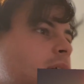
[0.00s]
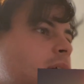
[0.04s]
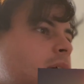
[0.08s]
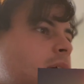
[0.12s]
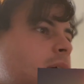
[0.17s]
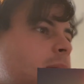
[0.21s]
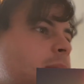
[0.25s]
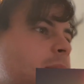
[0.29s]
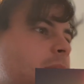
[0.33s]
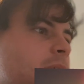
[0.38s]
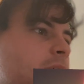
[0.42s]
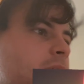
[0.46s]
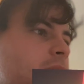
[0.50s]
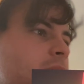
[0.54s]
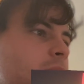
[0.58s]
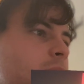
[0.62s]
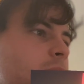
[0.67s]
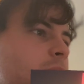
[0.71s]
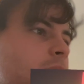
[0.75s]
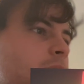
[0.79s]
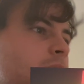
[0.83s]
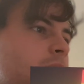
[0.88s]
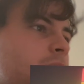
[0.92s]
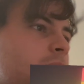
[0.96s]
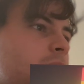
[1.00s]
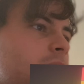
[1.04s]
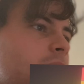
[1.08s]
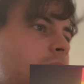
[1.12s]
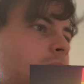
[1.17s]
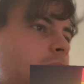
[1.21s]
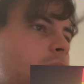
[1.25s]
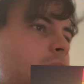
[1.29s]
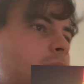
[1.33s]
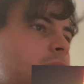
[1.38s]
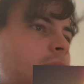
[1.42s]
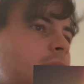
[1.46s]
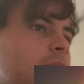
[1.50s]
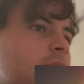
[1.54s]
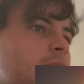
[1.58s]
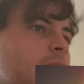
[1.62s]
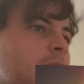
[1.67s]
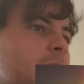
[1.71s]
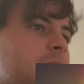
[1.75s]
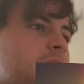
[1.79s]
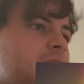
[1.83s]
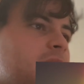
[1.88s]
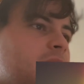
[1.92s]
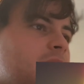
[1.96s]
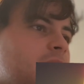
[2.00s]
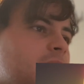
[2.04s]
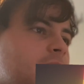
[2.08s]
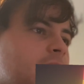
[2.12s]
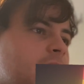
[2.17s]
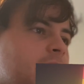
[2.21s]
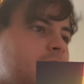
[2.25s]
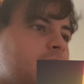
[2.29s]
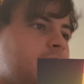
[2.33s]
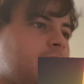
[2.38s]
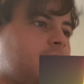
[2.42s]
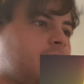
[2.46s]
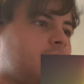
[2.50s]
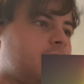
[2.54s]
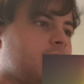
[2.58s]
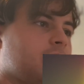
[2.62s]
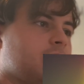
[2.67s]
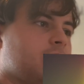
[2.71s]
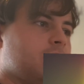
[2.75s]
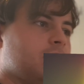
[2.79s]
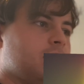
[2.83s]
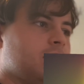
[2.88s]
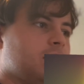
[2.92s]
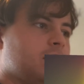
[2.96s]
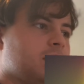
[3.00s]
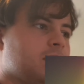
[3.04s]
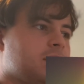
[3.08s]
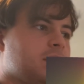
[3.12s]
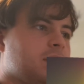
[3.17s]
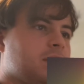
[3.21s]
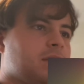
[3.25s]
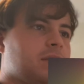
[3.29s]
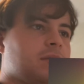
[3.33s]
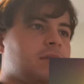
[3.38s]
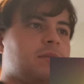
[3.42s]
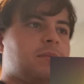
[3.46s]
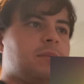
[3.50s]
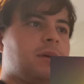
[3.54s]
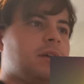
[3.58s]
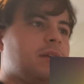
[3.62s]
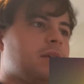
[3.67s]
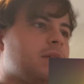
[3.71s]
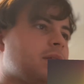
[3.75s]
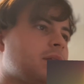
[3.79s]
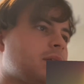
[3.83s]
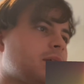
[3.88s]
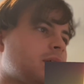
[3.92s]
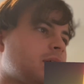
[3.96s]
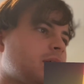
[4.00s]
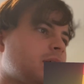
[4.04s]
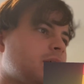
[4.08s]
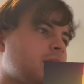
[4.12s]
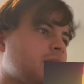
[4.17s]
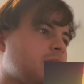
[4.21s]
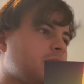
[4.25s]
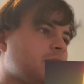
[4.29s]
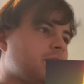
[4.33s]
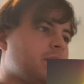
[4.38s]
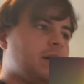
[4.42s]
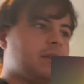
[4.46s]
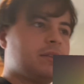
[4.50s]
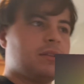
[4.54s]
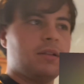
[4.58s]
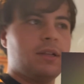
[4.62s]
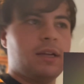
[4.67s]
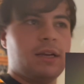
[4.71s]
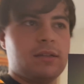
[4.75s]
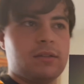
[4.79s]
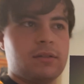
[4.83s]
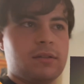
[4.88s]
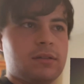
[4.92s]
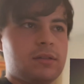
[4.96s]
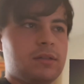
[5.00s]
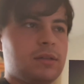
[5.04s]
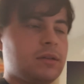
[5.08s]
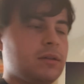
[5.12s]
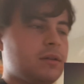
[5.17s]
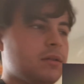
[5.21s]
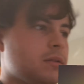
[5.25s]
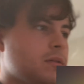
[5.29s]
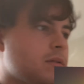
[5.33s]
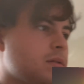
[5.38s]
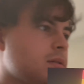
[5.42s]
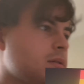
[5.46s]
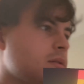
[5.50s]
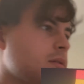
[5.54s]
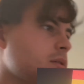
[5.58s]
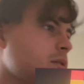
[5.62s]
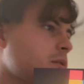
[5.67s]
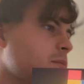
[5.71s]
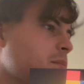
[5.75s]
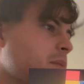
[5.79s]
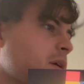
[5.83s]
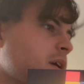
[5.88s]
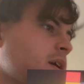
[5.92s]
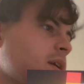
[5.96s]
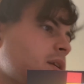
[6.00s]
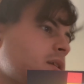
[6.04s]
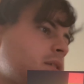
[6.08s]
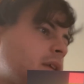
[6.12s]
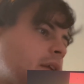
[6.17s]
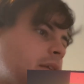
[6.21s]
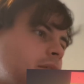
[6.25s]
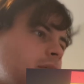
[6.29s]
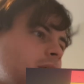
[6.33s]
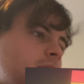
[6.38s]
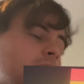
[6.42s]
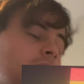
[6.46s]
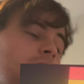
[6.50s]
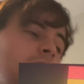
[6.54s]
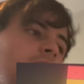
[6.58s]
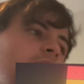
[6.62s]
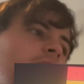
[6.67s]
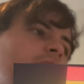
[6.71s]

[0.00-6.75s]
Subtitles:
Mater with the ghost light lamp. This is the last lenticular Mater there is. In fact, the last lenticular on this page. That's good.